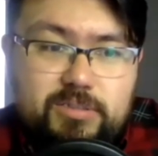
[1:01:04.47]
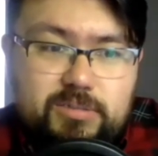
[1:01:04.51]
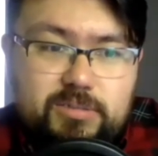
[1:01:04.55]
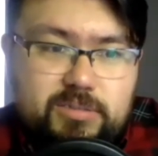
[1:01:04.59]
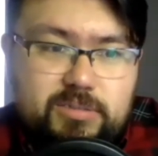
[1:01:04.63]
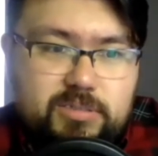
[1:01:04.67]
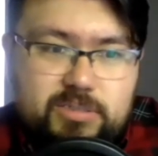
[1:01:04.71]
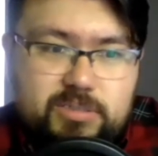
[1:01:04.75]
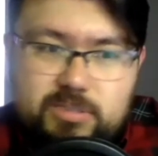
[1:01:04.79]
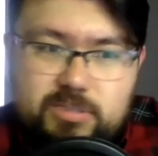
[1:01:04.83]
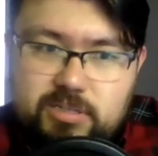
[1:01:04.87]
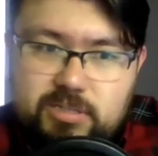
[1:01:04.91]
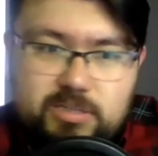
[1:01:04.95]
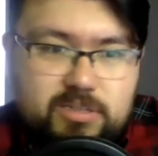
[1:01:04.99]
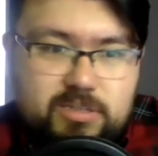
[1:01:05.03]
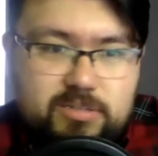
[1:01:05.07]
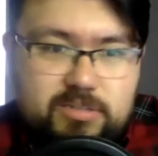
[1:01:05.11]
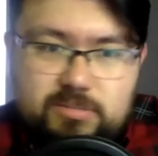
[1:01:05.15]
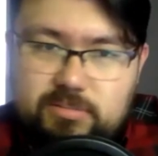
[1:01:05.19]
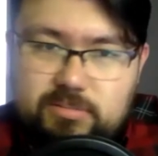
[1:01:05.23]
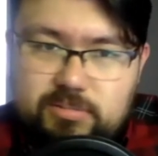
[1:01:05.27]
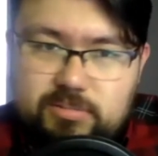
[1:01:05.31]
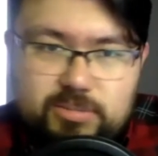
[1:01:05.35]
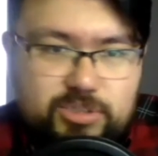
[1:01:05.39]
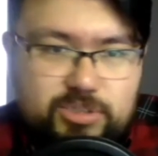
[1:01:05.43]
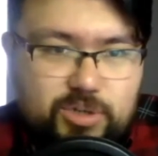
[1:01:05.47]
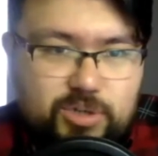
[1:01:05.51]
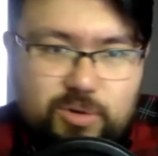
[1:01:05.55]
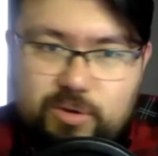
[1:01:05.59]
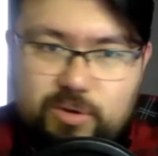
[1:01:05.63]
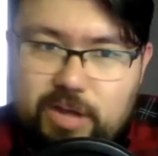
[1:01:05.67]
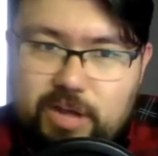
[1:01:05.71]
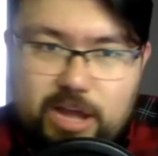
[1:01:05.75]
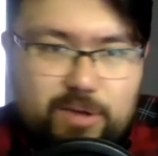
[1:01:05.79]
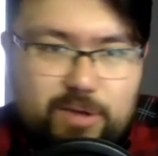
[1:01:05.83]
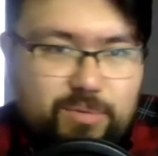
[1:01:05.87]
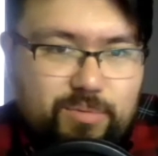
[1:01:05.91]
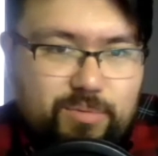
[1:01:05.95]
just to show
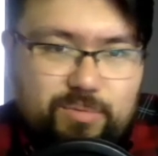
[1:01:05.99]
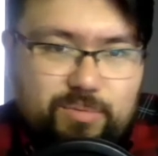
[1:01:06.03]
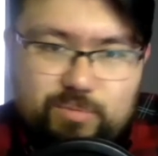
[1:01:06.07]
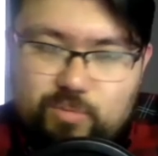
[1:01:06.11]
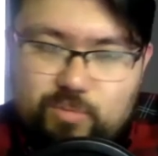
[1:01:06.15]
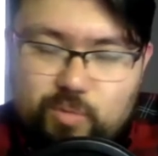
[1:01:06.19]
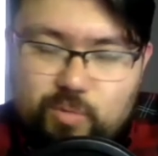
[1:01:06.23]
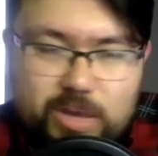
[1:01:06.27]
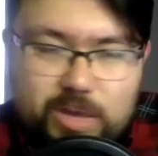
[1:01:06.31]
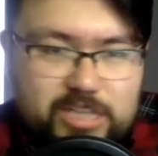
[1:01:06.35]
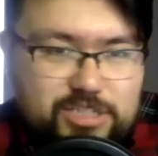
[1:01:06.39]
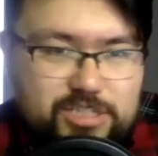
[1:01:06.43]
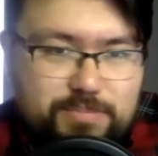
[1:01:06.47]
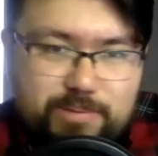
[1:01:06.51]
how widespread